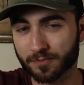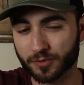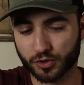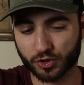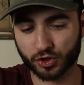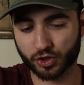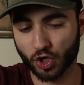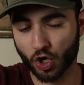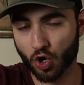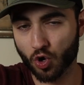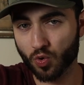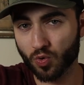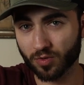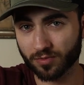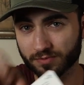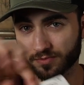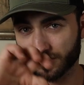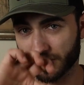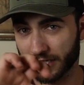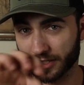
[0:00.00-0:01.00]

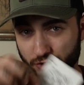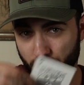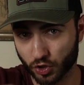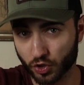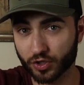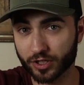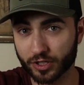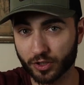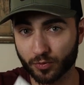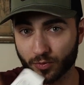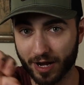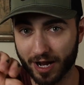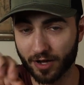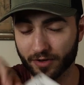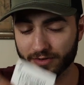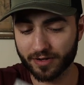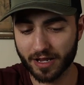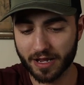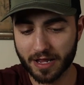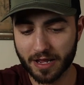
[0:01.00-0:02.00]
show, like turn it
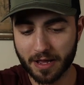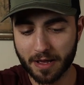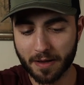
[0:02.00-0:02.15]
around,